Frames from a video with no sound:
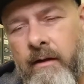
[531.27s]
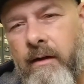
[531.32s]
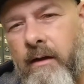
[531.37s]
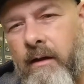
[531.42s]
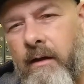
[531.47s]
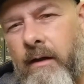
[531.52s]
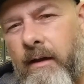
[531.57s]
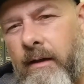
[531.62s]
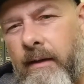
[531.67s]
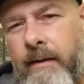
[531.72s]

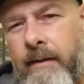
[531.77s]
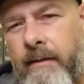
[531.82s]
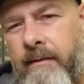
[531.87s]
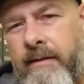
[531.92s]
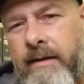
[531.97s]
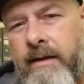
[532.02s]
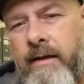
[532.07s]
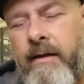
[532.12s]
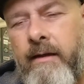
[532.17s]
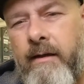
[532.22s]

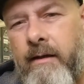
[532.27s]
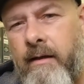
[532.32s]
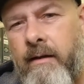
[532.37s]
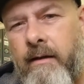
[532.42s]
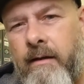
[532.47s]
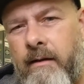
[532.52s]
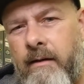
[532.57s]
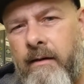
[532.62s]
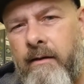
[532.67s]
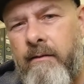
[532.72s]

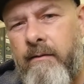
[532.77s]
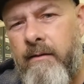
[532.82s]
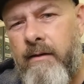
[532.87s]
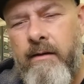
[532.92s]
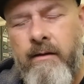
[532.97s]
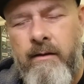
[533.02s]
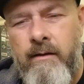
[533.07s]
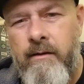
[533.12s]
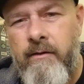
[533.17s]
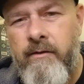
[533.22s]
the
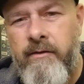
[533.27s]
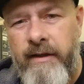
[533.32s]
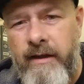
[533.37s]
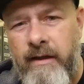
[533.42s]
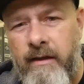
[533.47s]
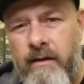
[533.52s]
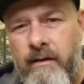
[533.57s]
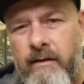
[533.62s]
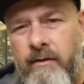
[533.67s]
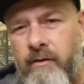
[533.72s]

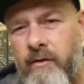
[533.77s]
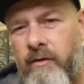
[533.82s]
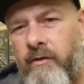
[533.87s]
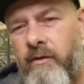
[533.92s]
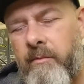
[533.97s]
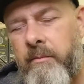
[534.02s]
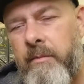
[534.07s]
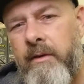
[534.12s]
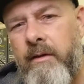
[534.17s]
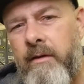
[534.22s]
single
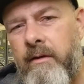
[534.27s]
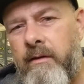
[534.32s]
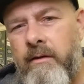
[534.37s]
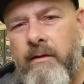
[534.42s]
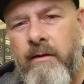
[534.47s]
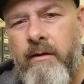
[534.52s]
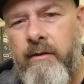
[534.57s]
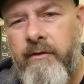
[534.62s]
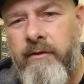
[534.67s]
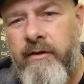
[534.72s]
adjustable
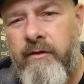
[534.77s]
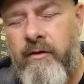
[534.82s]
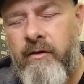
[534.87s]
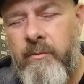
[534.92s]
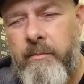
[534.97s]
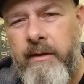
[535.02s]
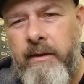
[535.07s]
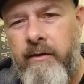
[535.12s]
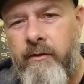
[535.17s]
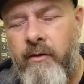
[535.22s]

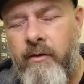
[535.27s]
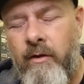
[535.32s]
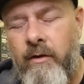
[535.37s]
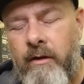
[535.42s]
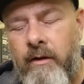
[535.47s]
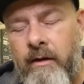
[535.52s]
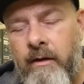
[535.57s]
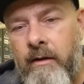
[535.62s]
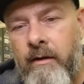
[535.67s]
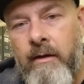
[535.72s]
Chiselspeed
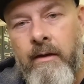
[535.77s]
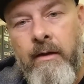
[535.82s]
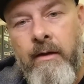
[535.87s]
shock,